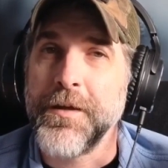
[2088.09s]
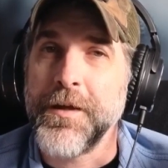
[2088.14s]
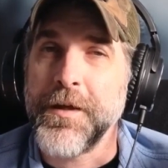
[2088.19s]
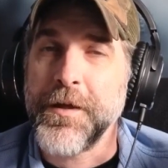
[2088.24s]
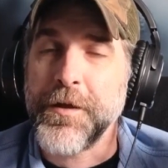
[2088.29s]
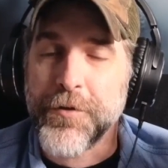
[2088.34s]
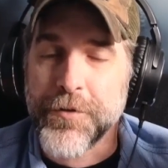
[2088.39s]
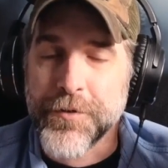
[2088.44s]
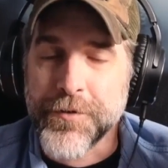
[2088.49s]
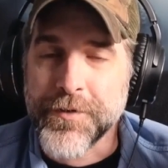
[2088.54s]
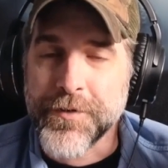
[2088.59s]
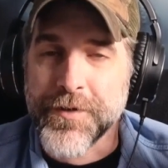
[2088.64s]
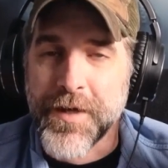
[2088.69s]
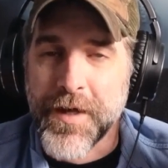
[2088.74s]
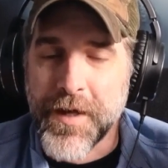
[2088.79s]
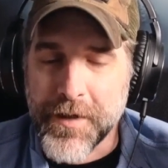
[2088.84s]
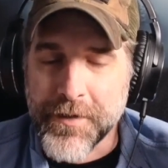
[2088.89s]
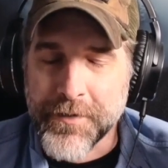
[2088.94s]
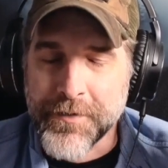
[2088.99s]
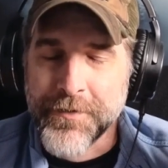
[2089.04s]
couldn't
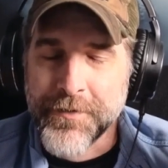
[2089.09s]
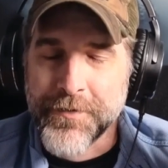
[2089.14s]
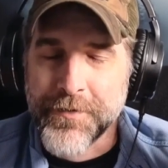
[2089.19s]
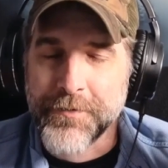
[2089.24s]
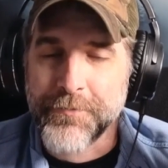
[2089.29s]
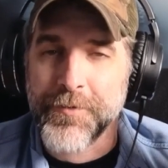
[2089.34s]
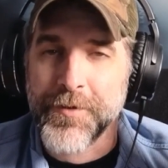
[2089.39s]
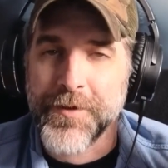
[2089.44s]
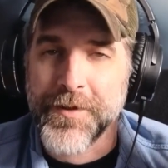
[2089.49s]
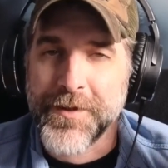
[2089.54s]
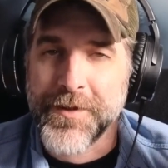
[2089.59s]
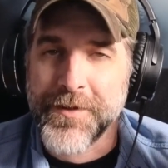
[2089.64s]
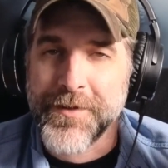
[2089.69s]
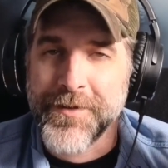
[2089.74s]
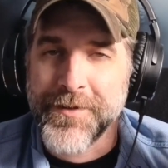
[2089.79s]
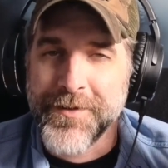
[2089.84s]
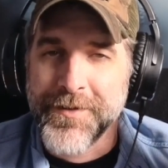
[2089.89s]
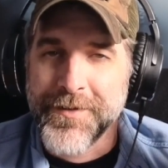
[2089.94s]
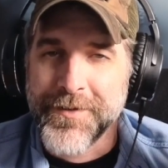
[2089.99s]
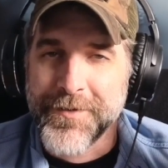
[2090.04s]
cognitively
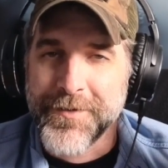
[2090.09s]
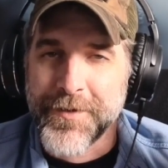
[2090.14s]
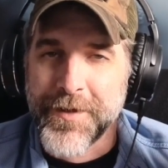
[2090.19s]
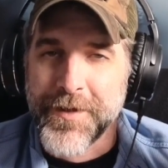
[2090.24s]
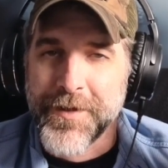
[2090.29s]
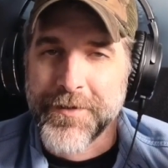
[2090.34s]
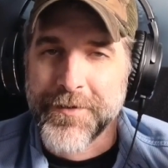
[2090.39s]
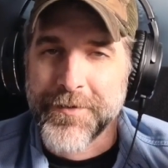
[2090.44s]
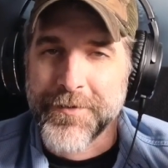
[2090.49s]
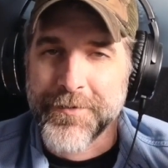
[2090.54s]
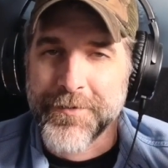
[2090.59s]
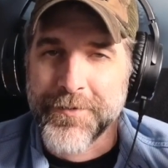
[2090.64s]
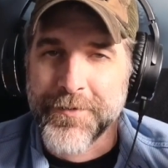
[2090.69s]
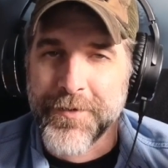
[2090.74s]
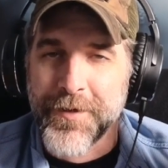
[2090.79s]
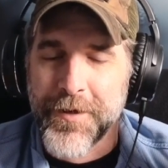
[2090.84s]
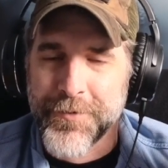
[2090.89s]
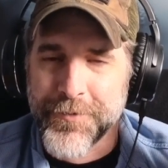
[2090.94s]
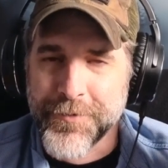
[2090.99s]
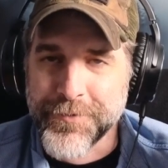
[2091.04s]

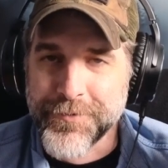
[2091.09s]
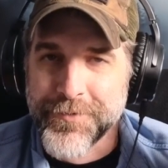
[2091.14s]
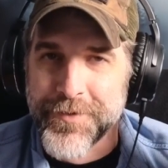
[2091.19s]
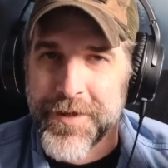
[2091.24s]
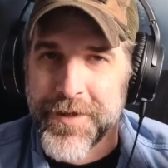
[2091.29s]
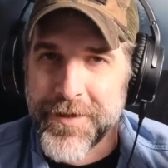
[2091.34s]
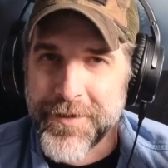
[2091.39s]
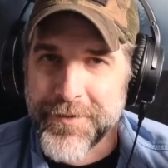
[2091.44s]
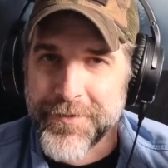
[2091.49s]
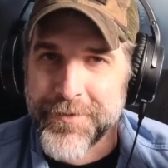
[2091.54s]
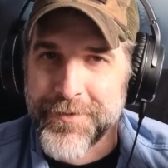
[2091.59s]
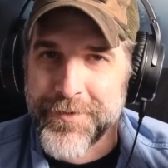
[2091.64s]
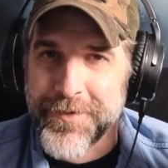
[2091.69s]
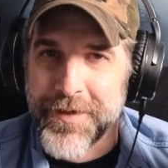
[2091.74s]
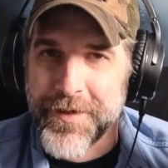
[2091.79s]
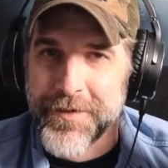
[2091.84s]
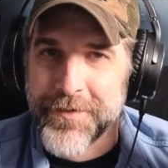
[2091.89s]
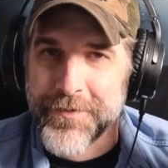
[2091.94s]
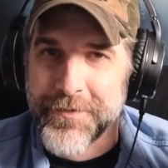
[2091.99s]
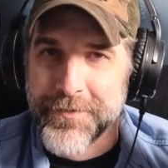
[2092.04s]
understand
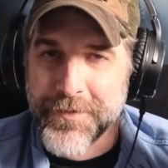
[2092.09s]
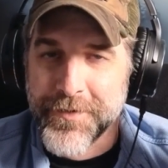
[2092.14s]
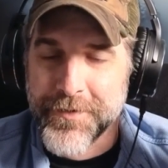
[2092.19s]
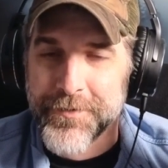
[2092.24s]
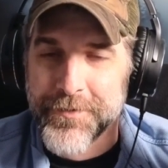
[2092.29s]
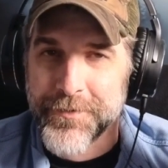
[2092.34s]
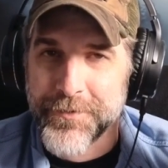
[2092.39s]
that this is